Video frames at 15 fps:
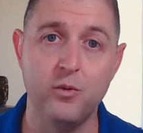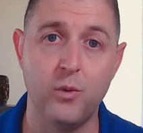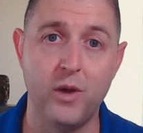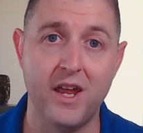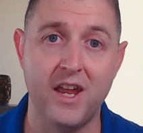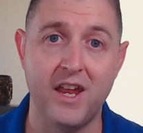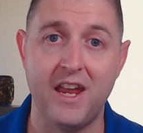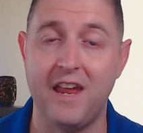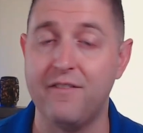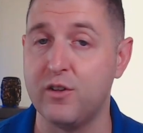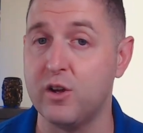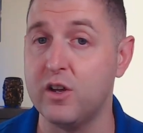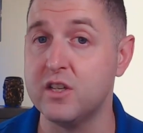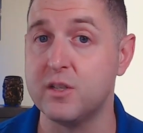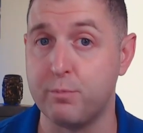way, if
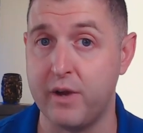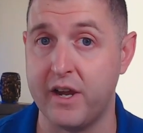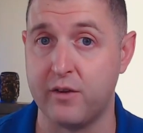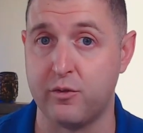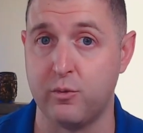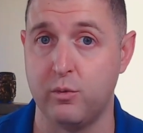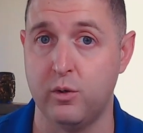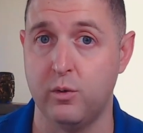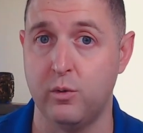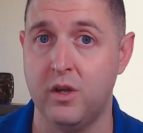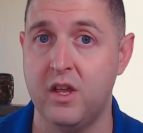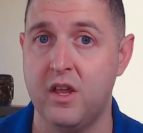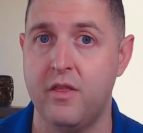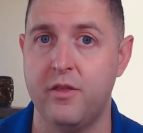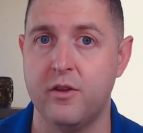there is a breakthrough,
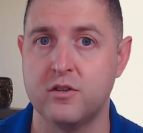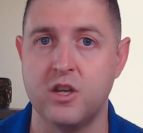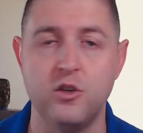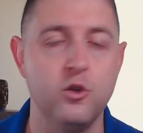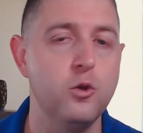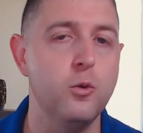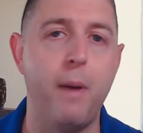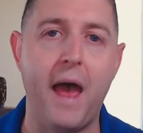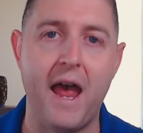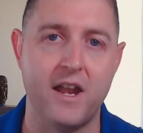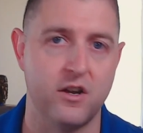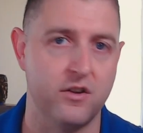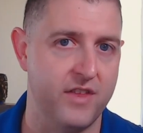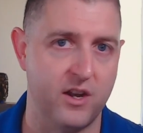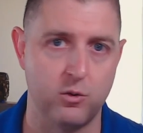there's a new
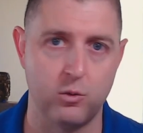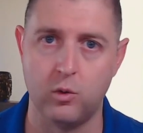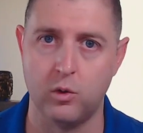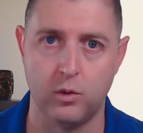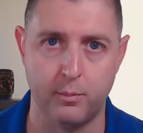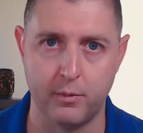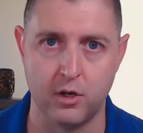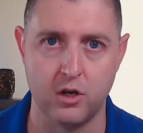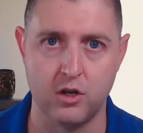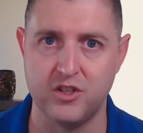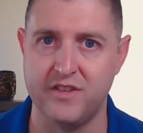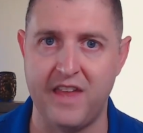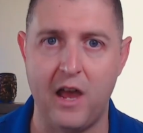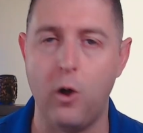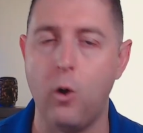pattern that will emerge,
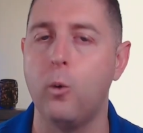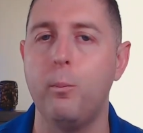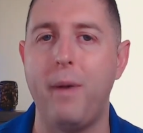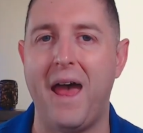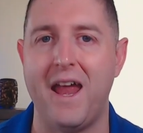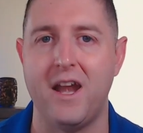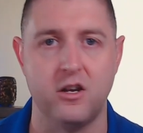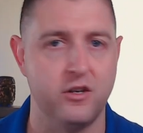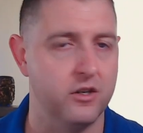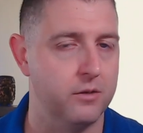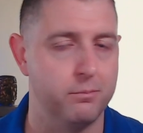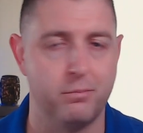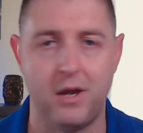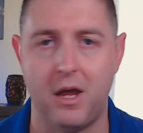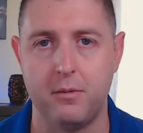and that old pattern you
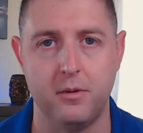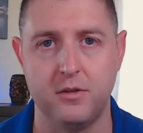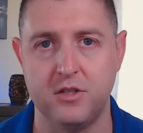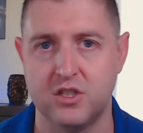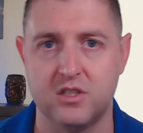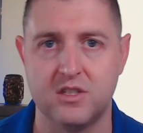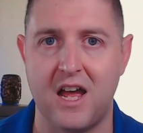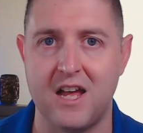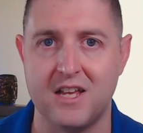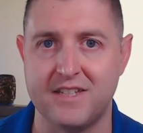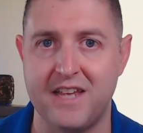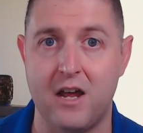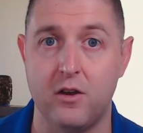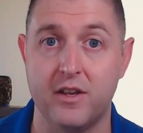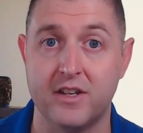can probably just toss
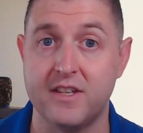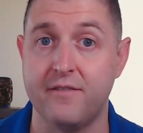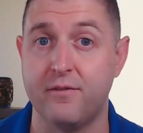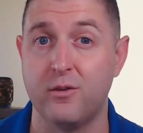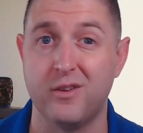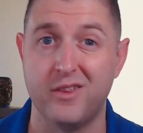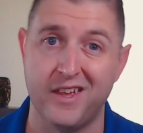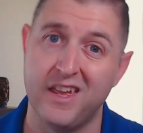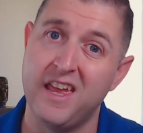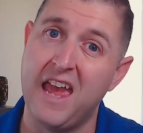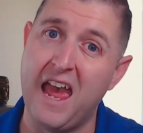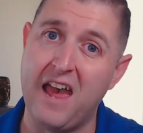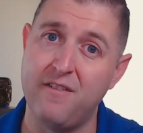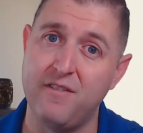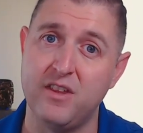out, except for
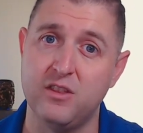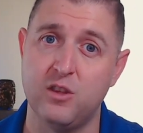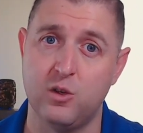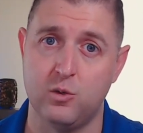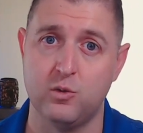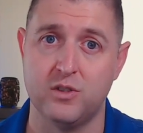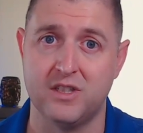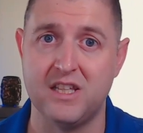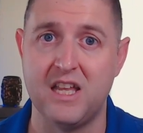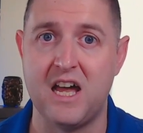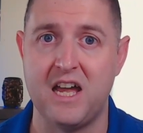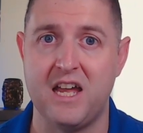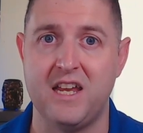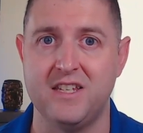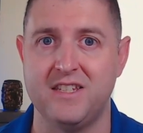having those
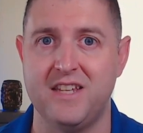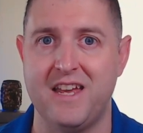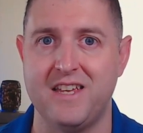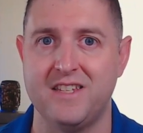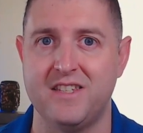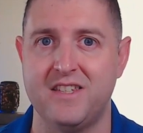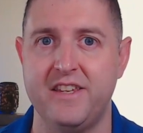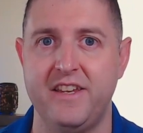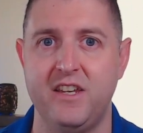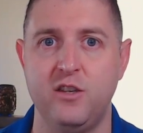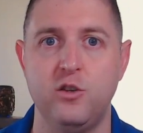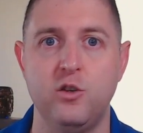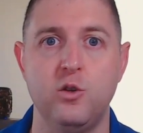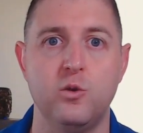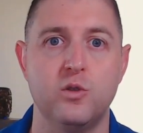lines as the
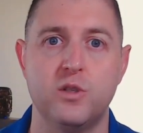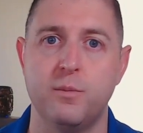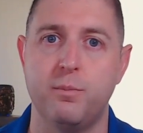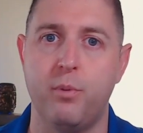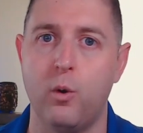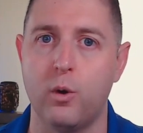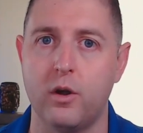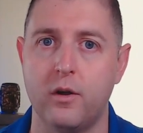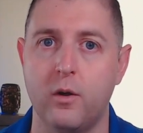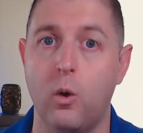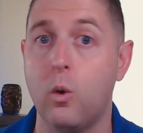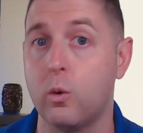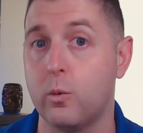new support or